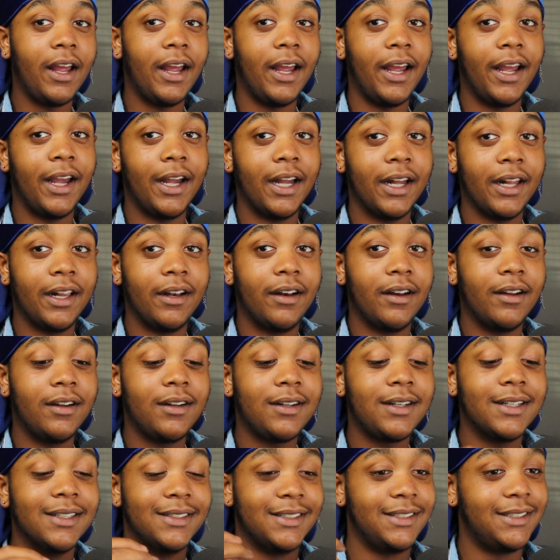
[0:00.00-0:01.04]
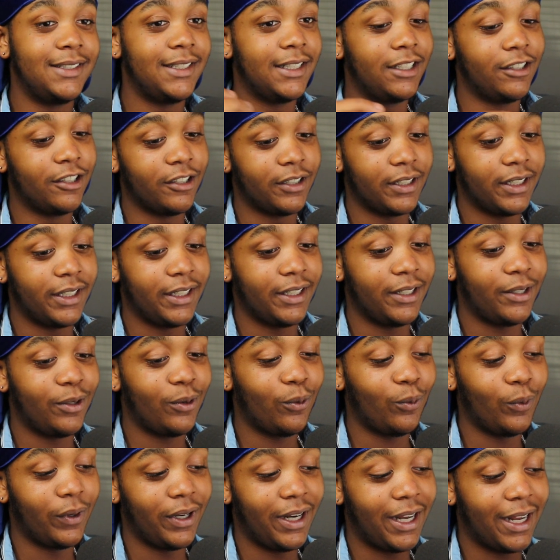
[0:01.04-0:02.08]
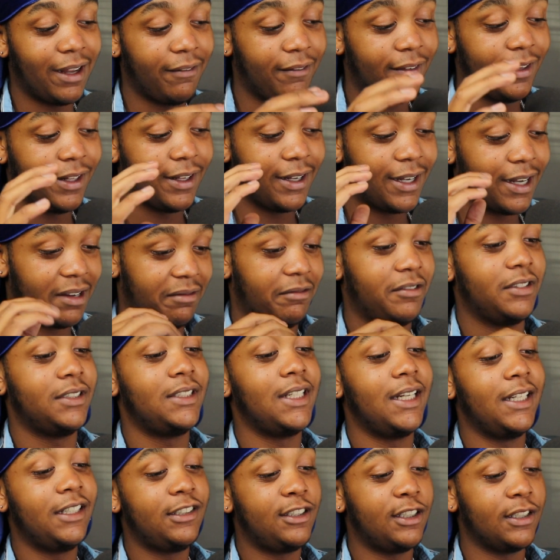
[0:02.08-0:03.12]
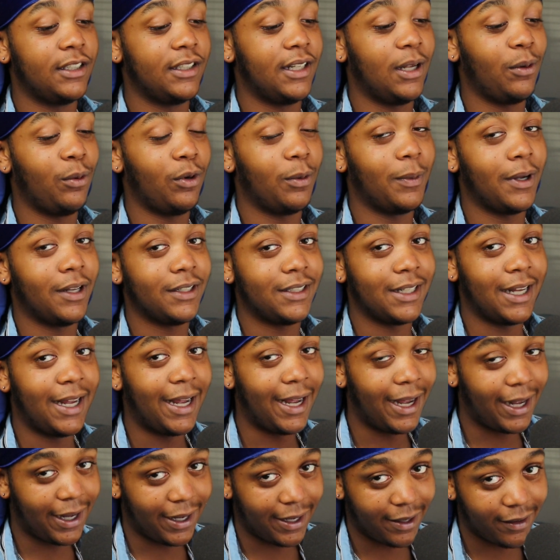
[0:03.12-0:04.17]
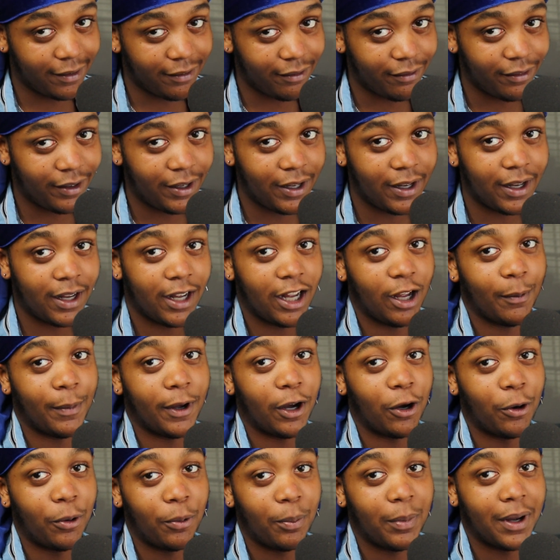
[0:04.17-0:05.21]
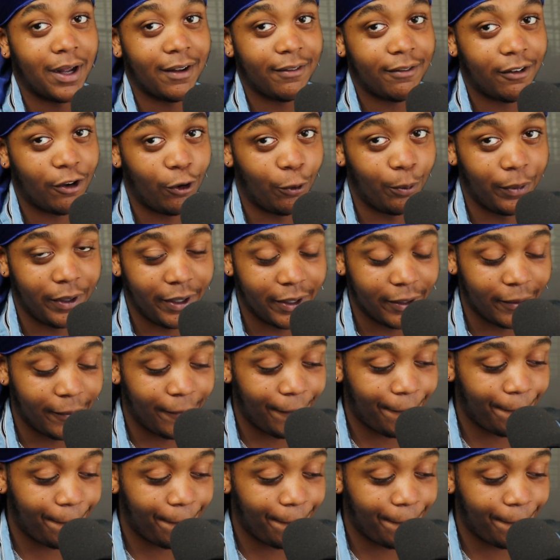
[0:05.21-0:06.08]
and considering when having the conversation that we're about to have about biphobia.